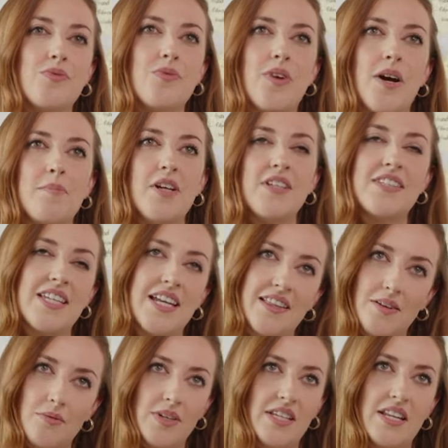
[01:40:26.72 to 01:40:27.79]
I'm not saying
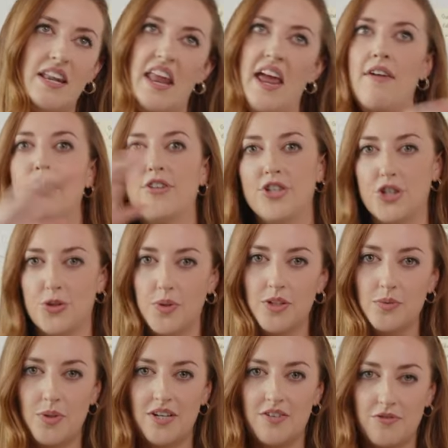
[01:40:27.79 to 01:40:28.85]
that we never do it.
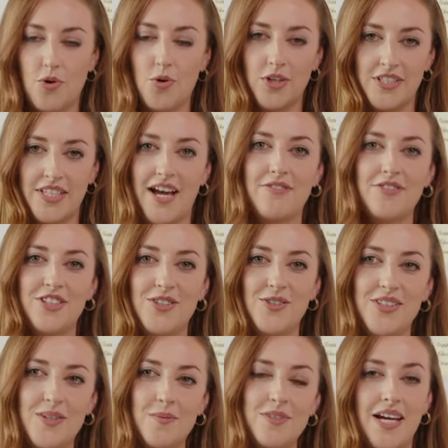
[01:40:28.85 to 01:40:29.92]
We of course have to do
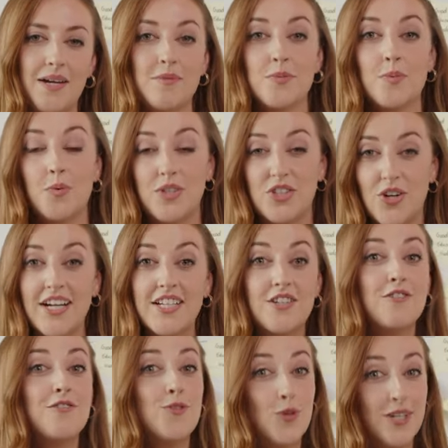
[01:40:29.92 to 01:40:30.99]
it sometimes, but we try to
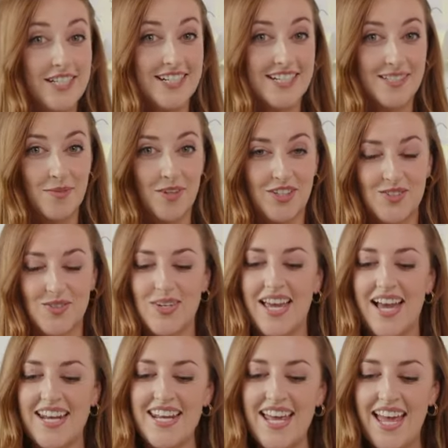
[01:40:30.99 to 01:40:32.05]
avoid it as much as we
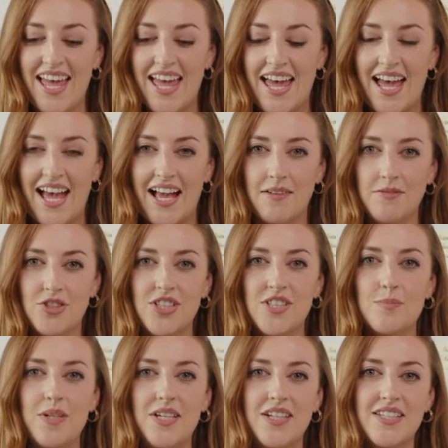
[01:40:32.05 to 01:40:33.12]
can,
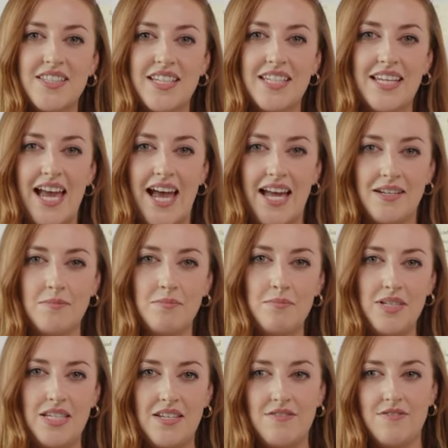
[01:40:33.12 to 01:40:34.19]
just because it can
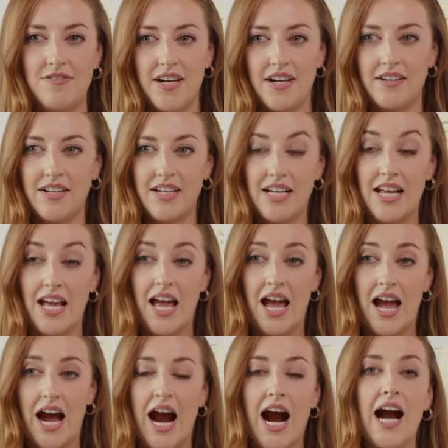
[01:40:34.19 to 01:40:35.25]
be very
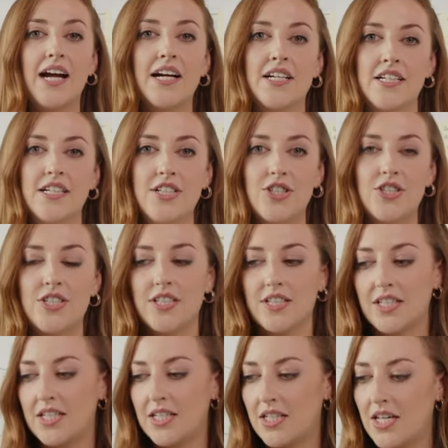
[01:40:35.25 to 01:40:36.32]
hard to
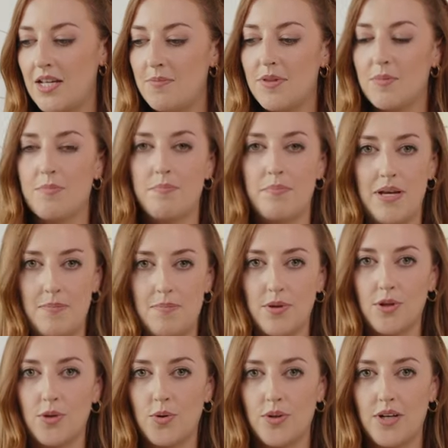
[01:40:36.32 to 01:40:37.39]
keep the people
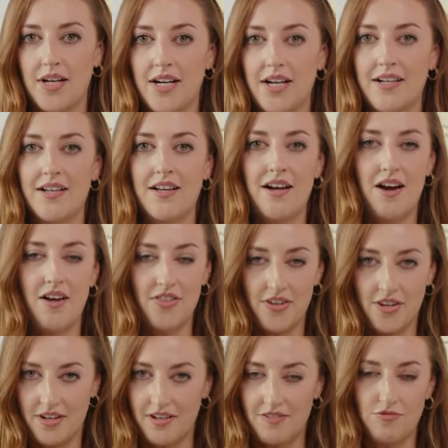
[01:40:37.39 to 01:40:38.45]
who are on
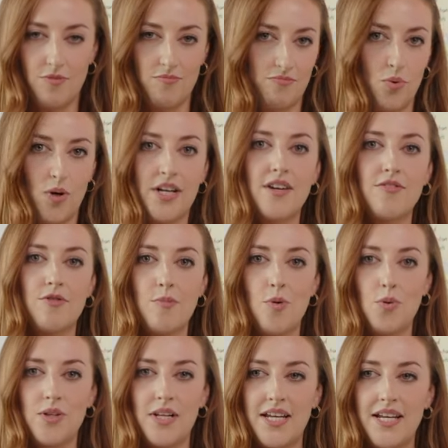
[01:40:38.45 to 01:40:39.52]
their working
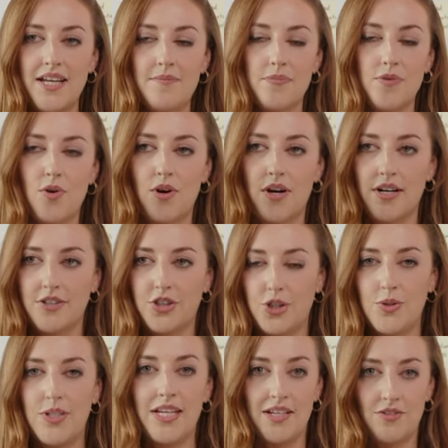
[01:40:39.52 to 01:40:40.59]
remotely or
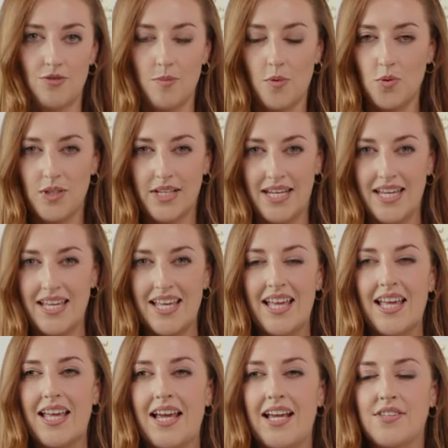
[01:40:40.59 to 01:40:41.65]
tuning in remotely.
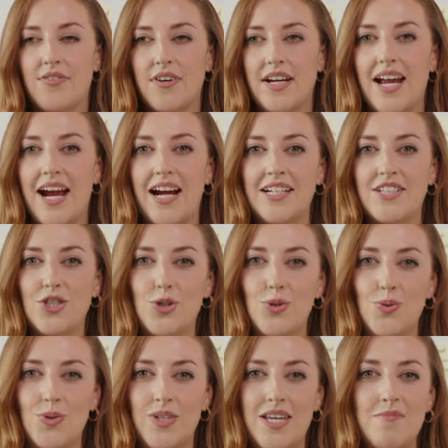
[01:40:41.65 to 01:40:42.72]
It's very hard
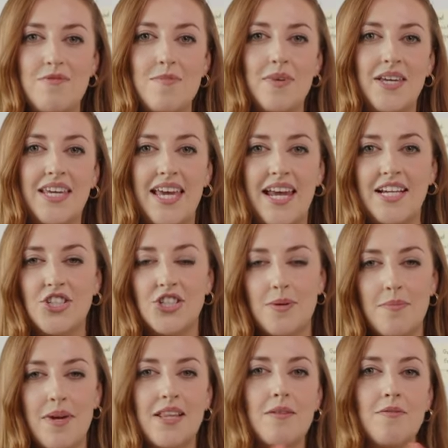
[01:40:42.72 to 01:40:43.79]
to keep them engaged and
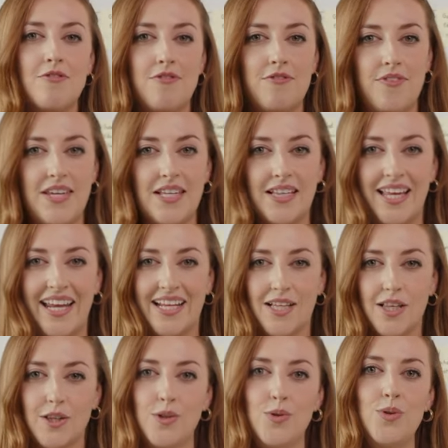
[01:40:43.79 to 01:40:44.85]
make them feel
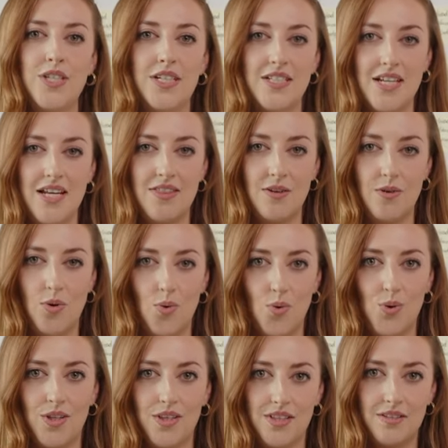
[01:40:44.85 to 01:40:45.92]
included in the
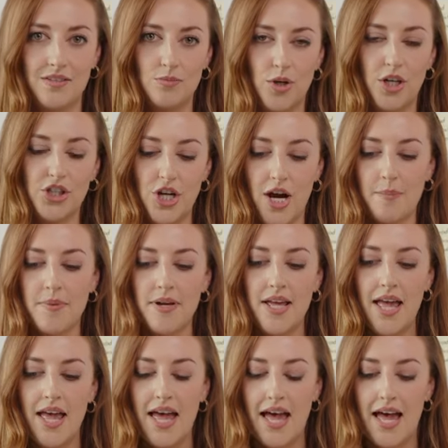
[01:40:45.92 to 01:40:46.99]
whole workshop.
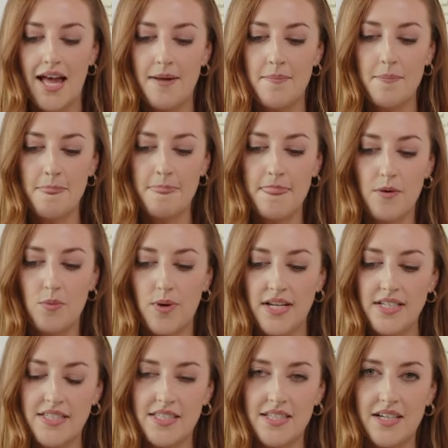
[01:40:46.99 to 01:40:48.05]

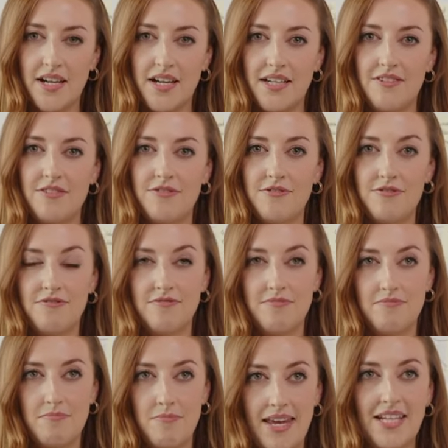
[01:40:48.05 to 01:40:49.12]
Ways to kind of
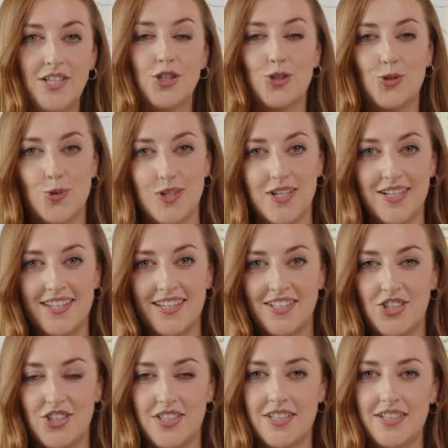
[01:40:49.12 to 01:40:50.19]
make sure
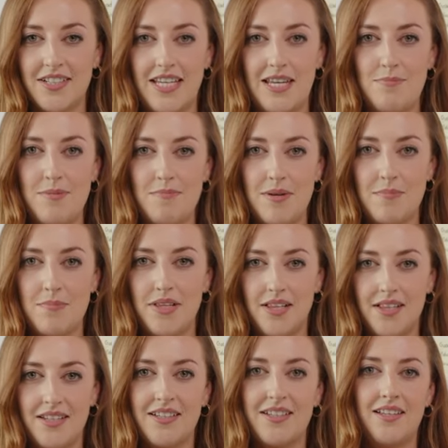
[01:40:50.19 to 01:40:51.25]
that you're keeping
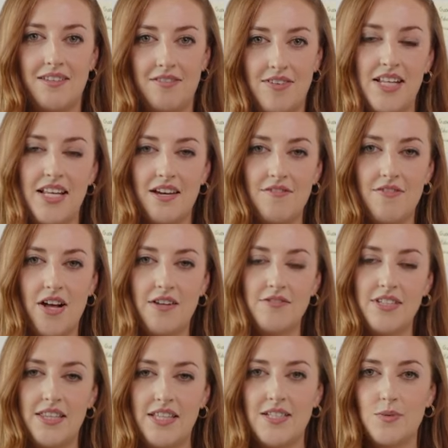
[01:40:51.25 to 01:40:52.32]
people feeling involved
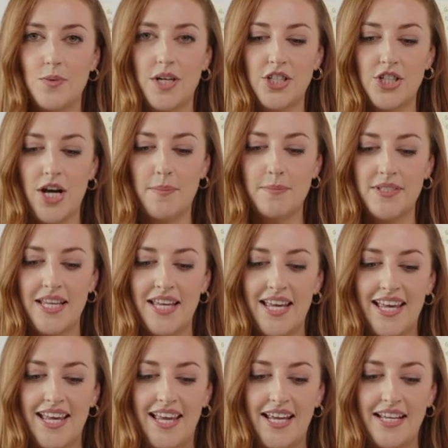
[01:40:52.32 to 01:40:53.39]
in these workshops
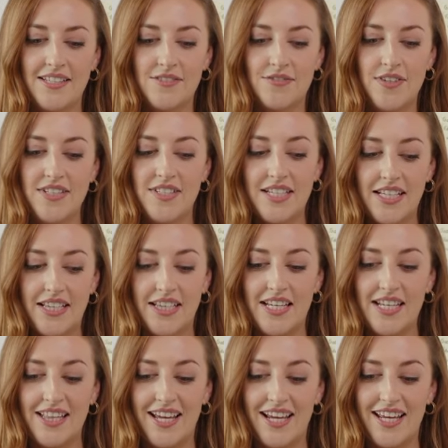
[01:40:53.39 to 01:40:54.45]
is
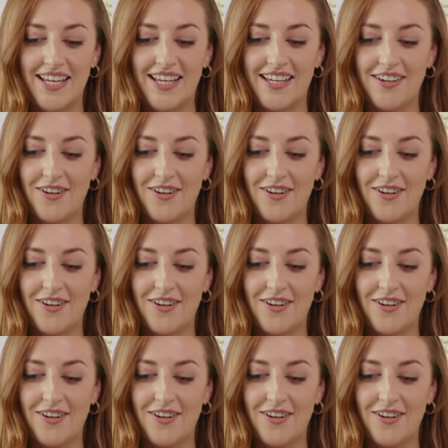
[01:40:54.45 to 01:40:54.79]
physically, like